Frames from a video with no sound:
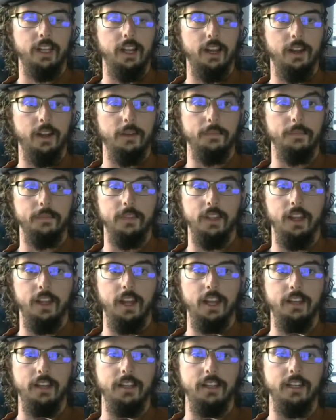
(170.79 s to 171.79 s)

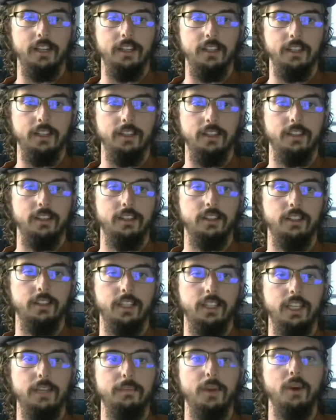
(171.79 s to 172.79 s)
I intend to
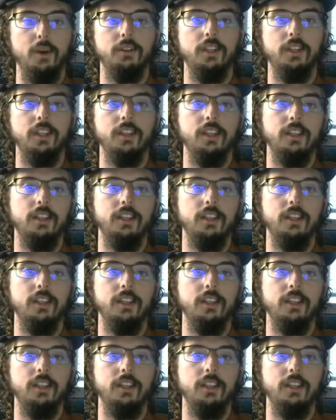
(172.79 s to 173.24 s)
keep posting